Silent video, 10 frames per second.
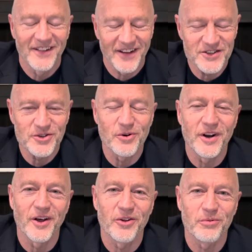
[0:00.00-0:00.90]
Let's do
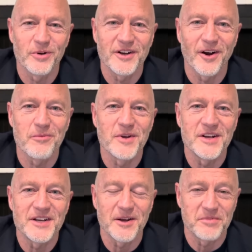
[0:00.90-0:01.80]
another
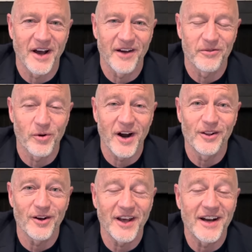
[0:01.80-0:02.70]
retirement deep dive where I
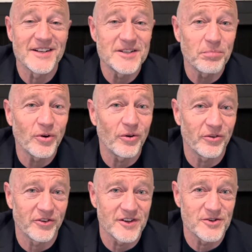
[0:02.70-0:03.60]
look at a typical
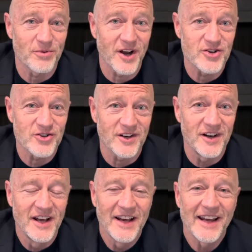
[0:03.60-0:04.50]

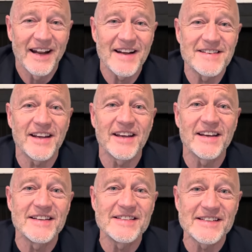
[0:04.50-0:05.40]
situation and I take you
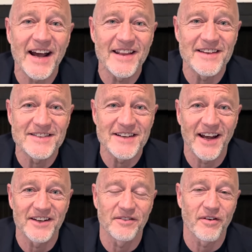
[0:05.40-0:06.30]
inside of the
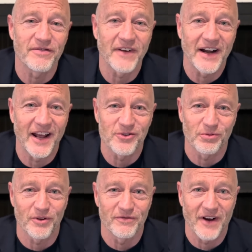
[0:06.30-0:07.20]
tent of a
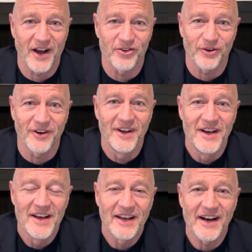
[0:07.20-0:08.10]
financial advisor.
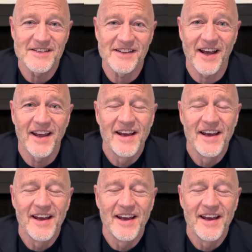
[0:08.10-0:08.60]
And I say,